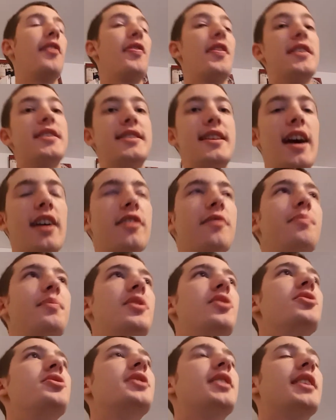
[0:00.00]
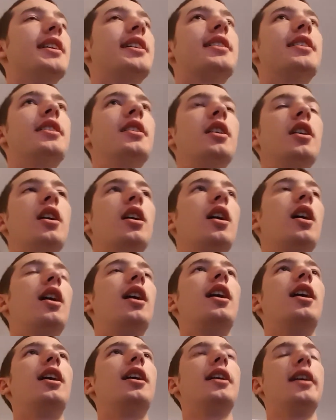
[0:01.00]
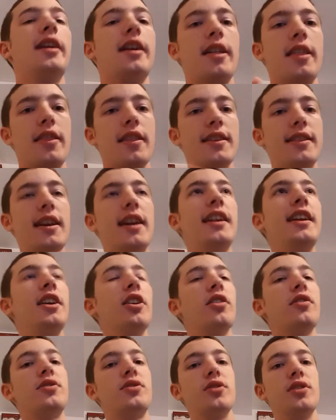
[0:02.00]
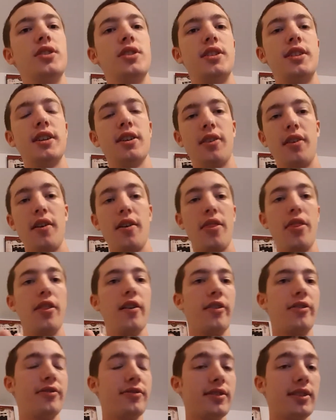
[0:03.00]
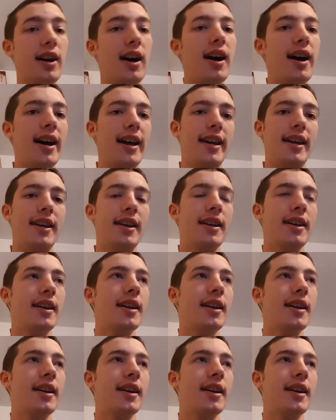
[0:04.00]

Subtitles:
The Sound of Music, The Day the Earth Stood Still, The Fly,